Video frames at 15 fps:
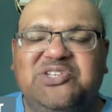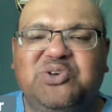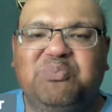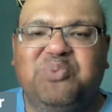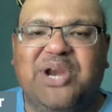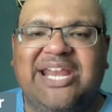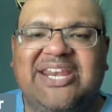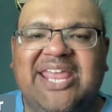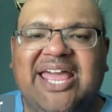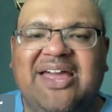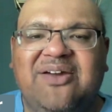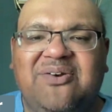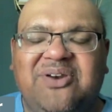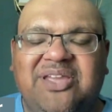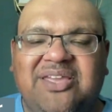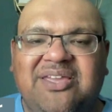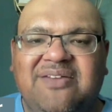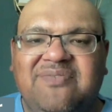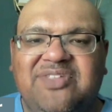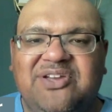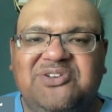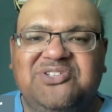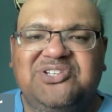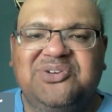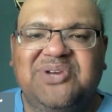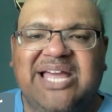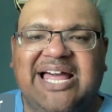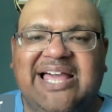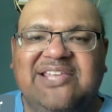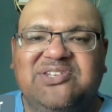We'll break down those two
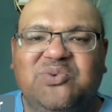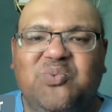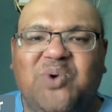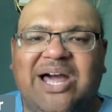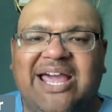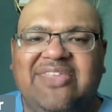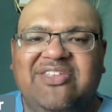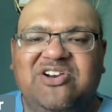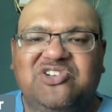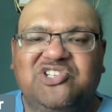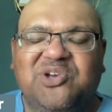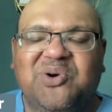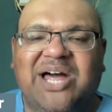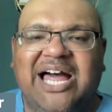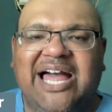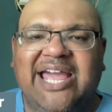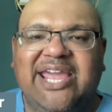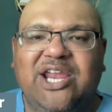guys and why they're so high